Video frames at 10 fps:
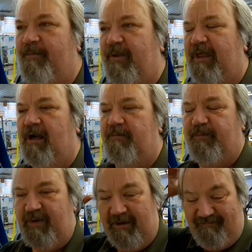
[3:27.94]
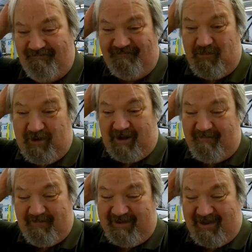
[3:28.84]
But then I'll be, okay,
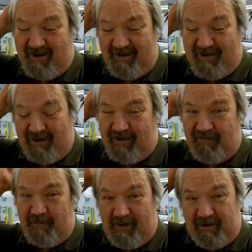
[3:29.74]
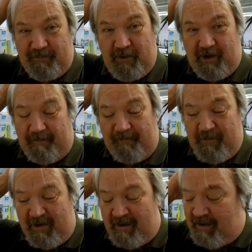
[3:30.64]
now I don't have the bearing to put on.
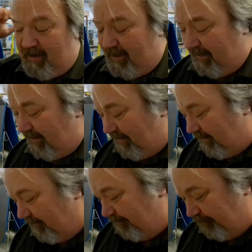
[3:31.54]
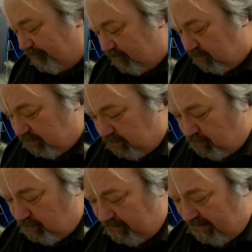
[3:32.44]
I'm
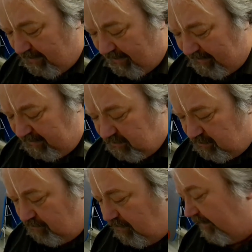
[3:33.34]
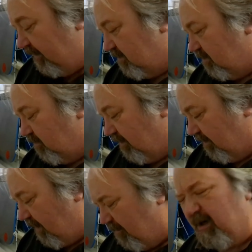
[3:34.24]
going to
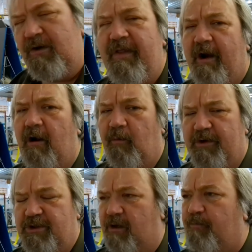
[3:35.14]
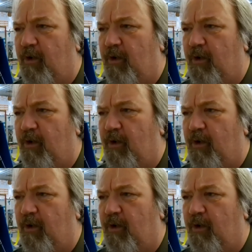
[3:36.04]
do that all in one shot.